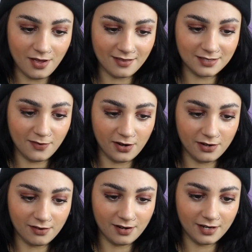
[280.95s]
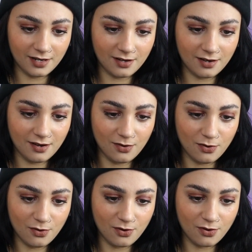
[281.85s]
Oh yeah, that's very erotic.
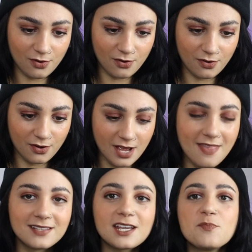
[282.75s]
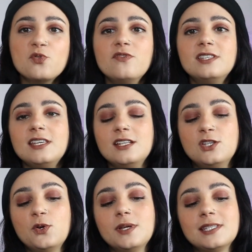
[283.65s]
It's like a movie
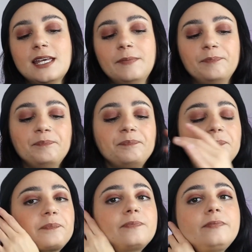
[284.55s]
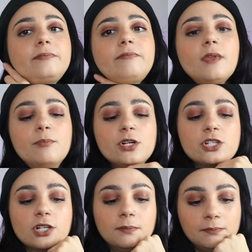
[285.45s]
scene too, isn't it?
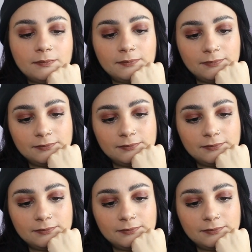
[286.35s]
Pretty sure.